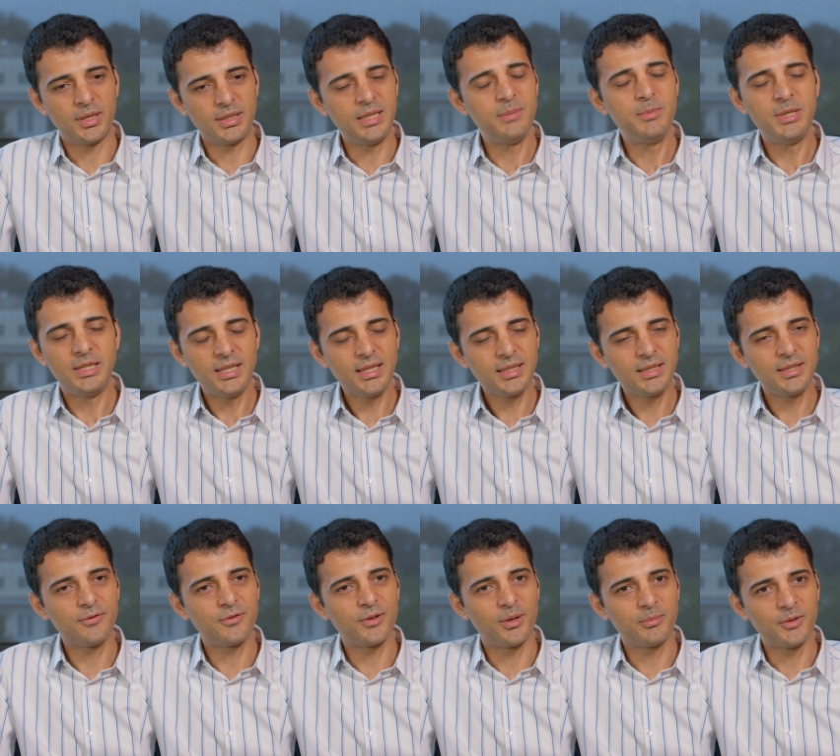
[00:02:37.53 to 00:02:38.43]

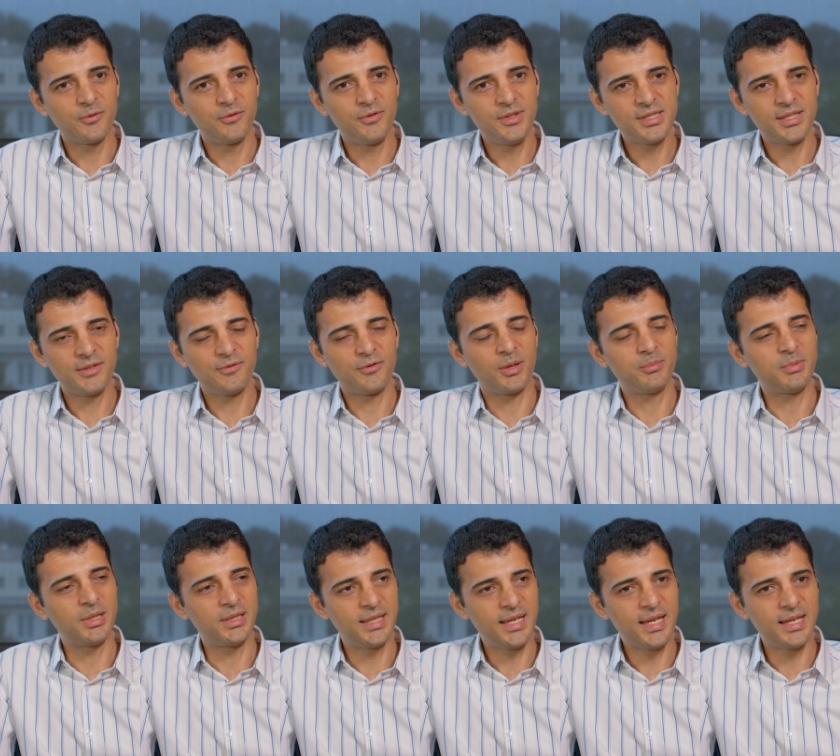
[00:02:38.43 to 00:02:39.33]
Immediately from the visit, from
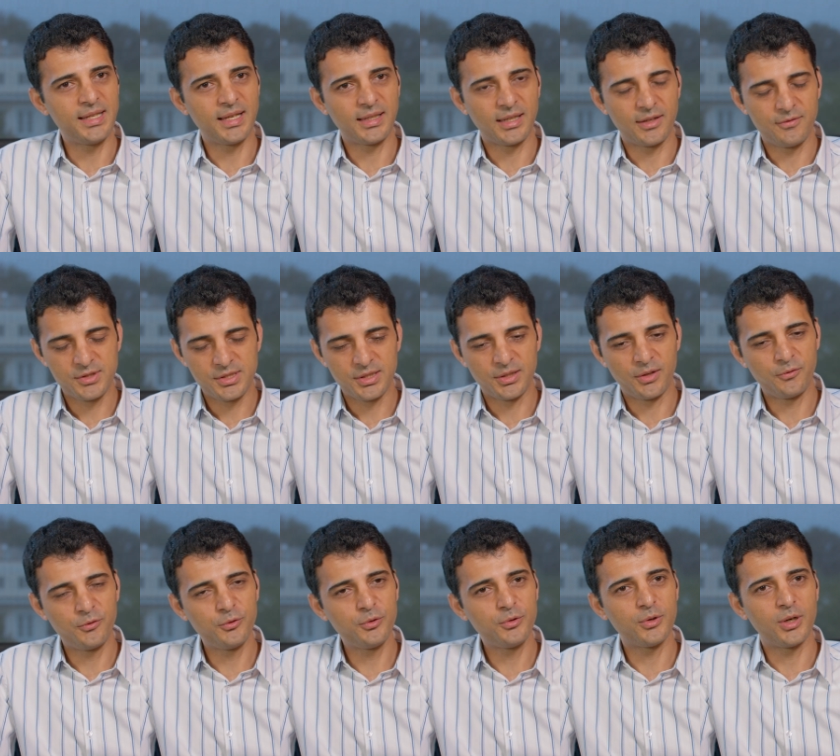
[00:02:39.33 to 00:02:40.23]
the day that I visited
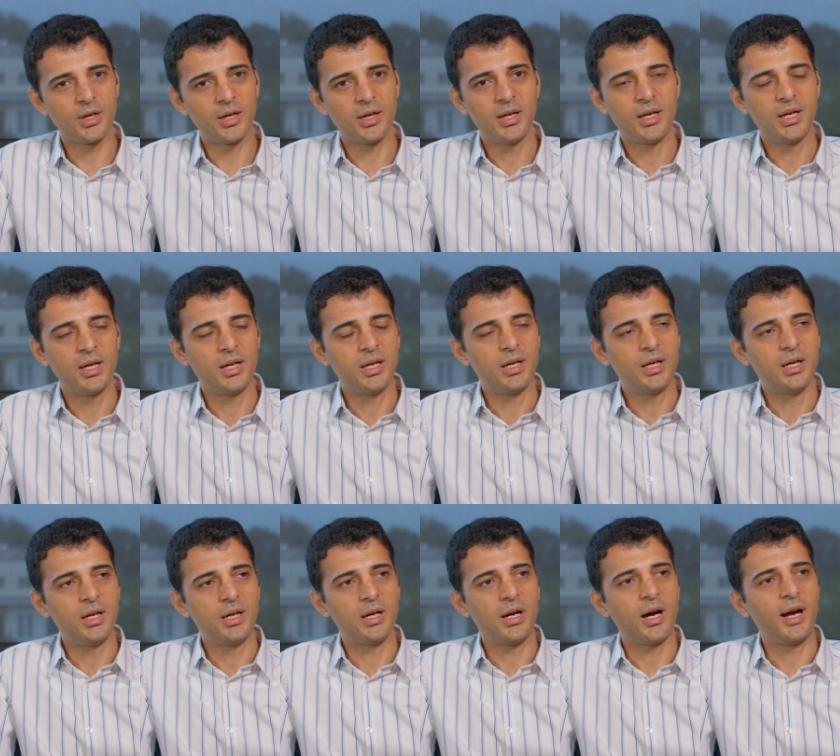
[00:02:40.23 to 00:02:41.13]
Fuqua,
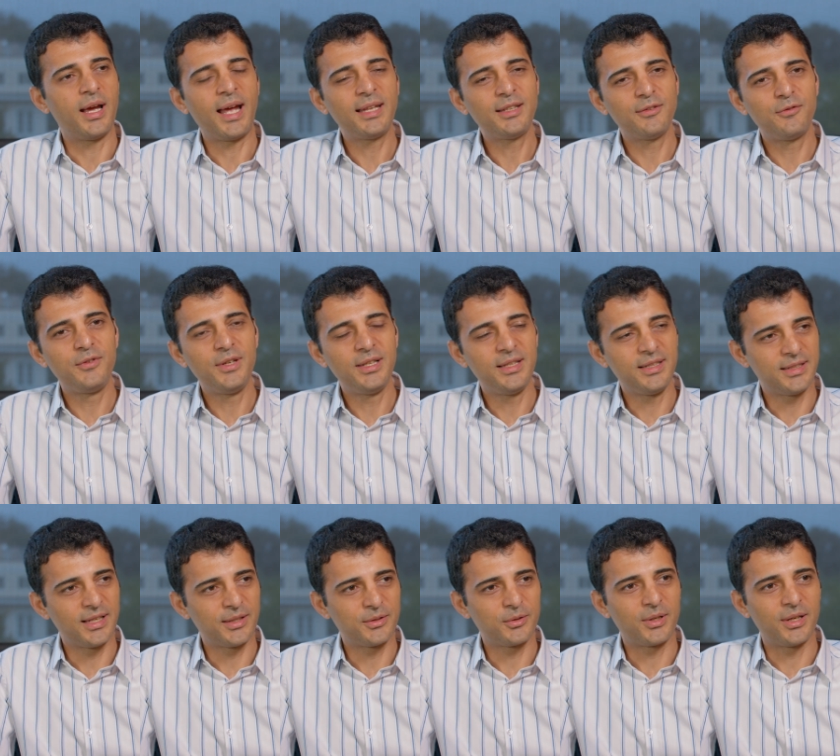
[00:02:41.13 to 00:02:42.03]
I had the feeling
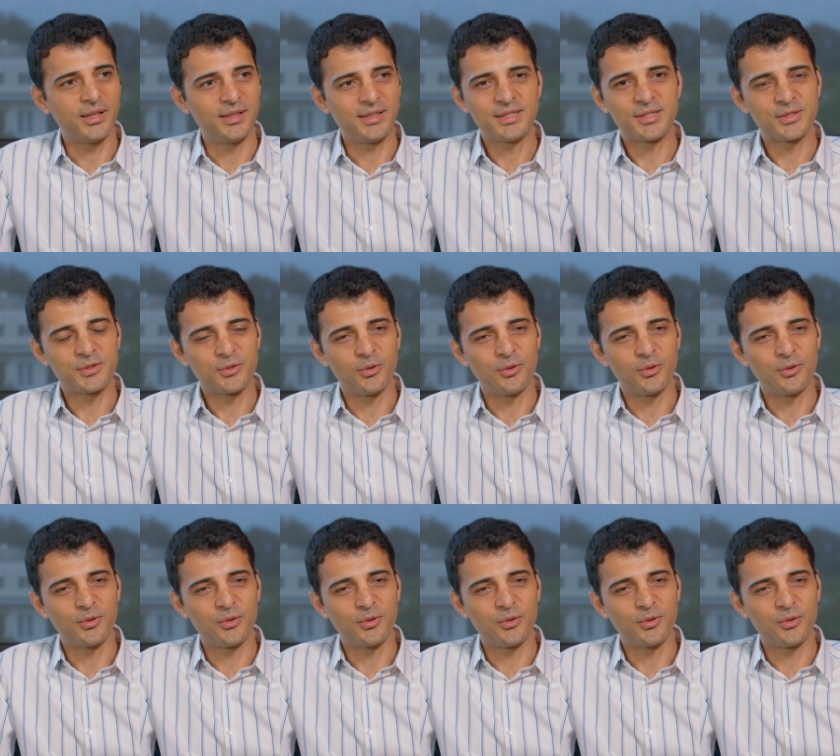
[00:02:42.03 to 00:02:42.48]
that, okay, this is